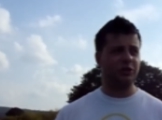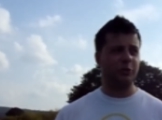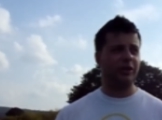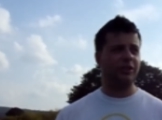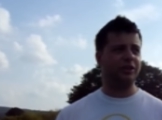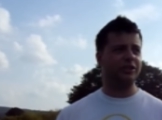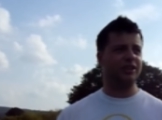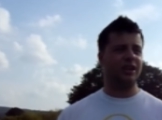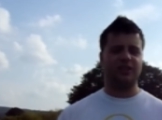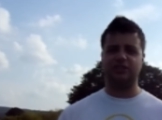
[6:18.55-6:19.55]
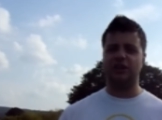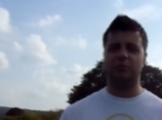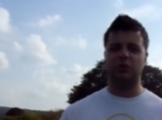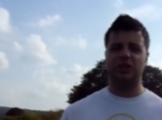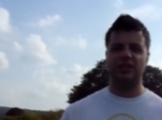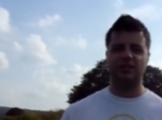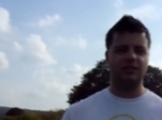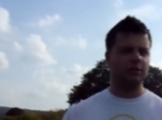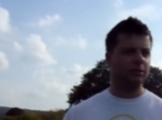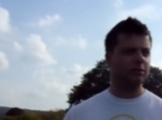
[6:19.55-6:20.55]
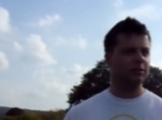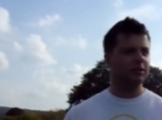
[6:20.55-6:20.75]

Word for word: 20, 30 yards, not much in it at all